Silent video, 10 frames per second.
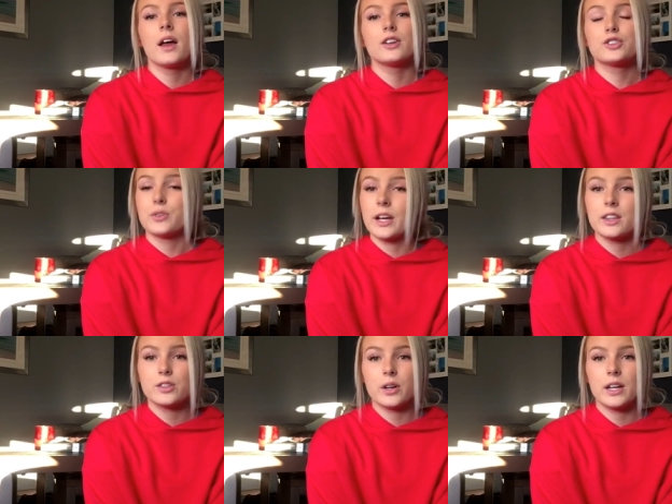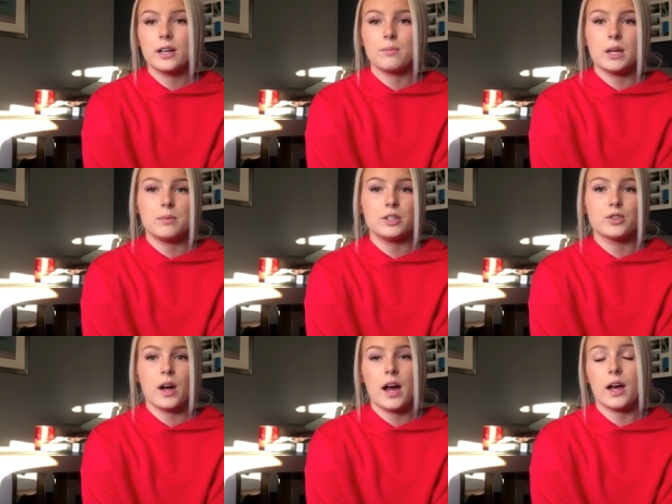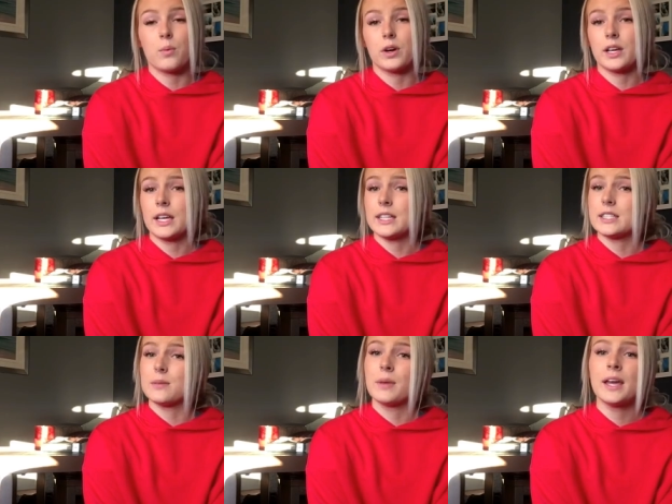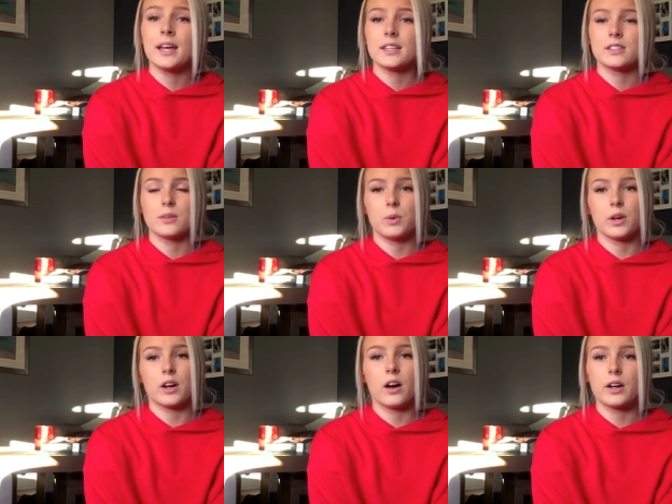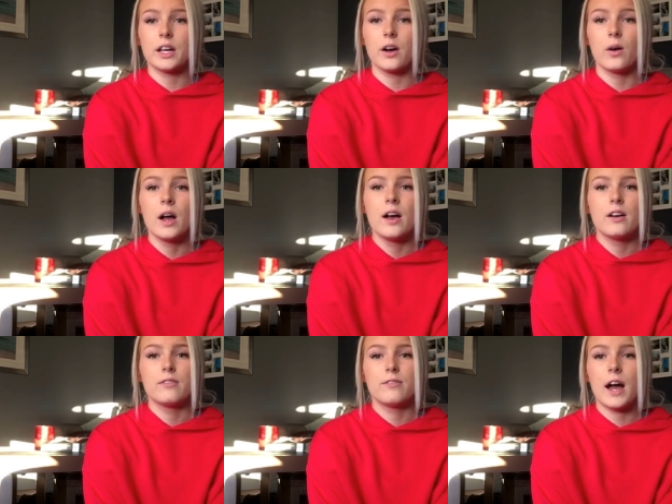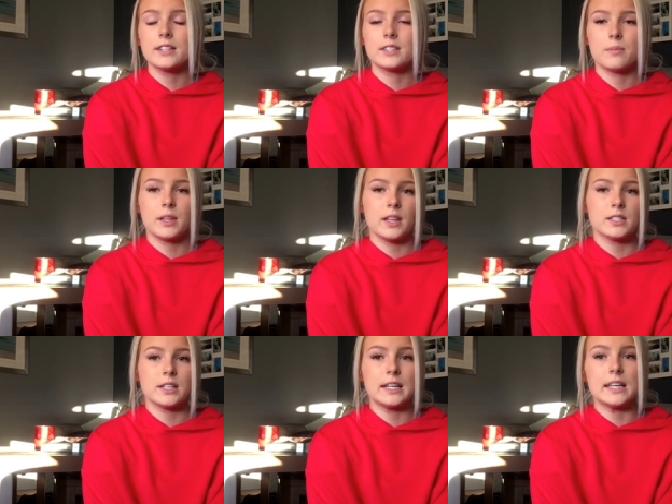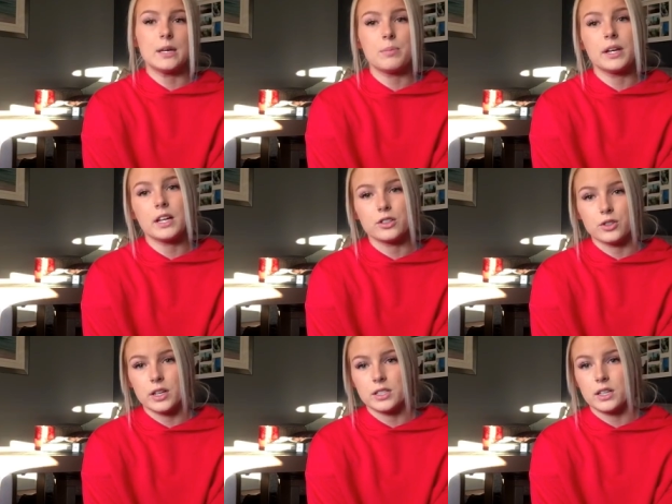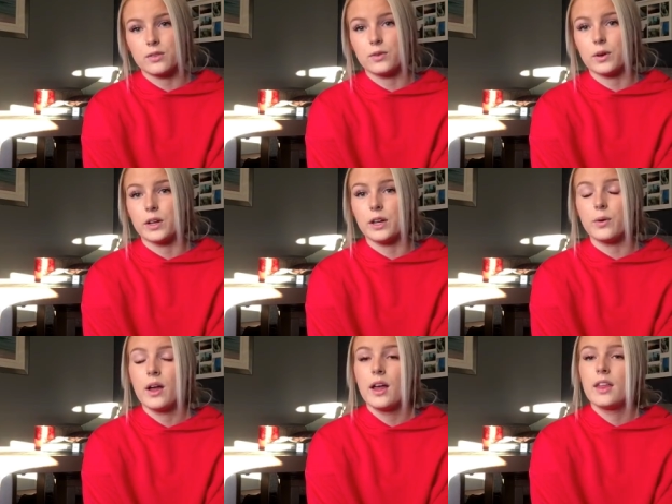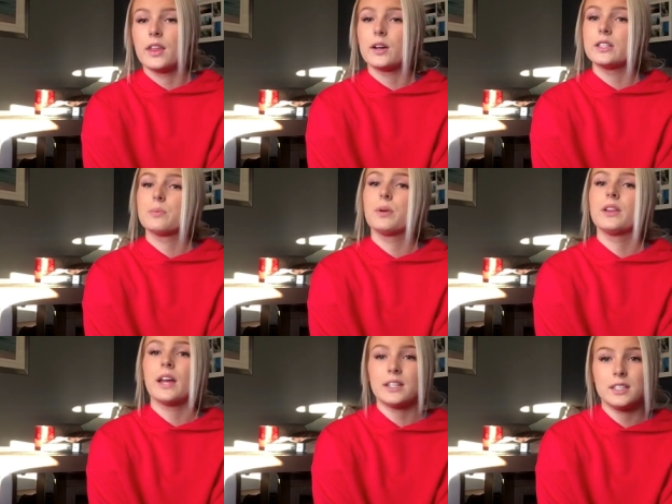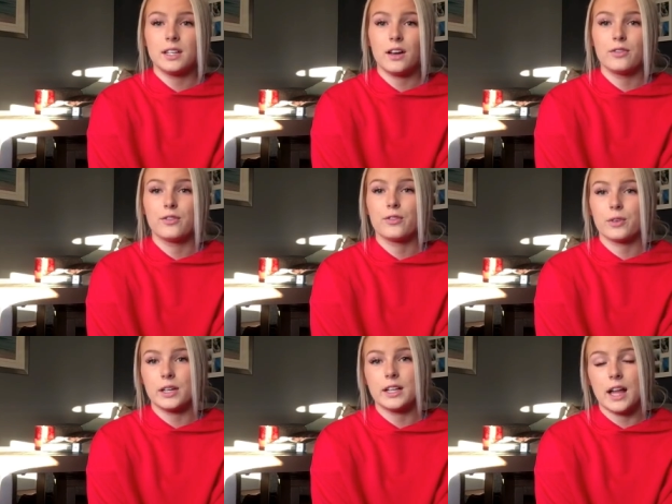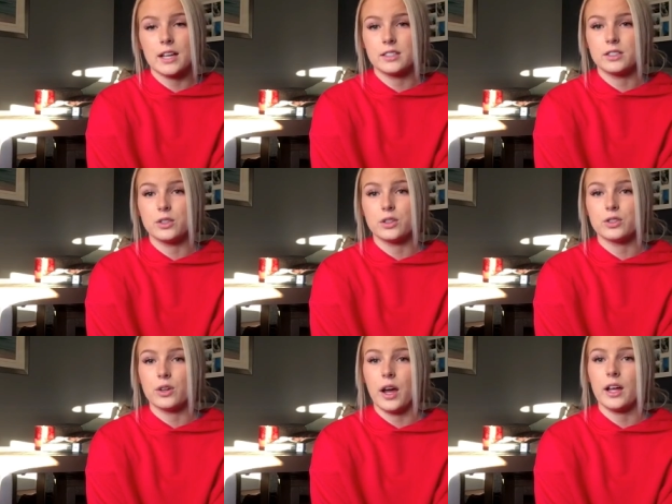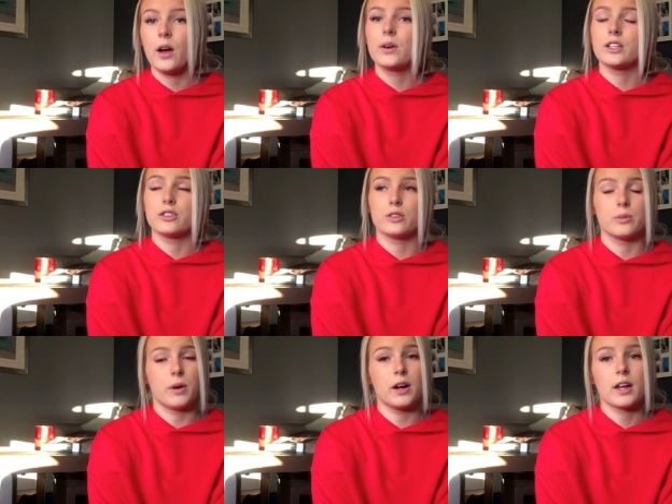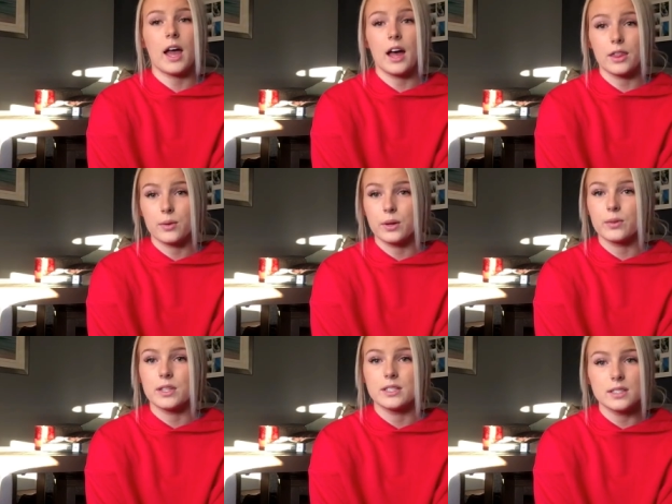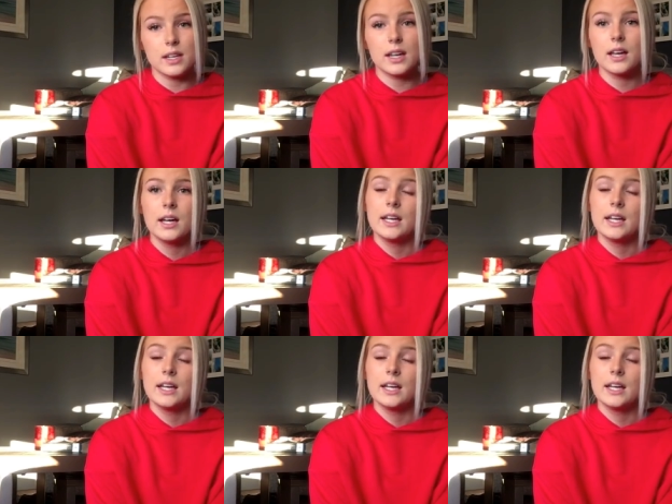strength training, maybe try working in some HIIT, some more cardio. Find something that's going to keep it interesting for you. There's plenty of free classes you can try out in Sherwood Park and throughout the city.